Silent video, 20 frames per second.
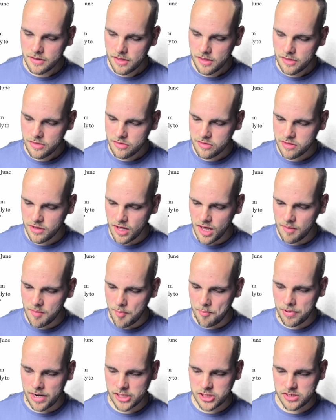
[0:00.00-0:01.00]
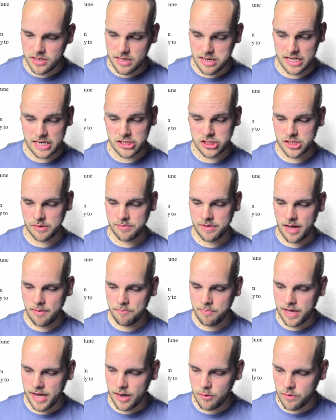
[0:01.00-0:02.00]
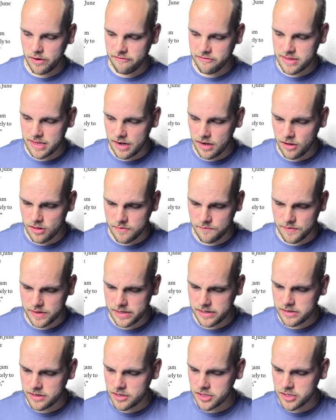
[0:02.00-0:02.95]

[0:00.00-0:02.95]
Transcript: Starmer pledged in his leadership campaign, where he said a lot of things,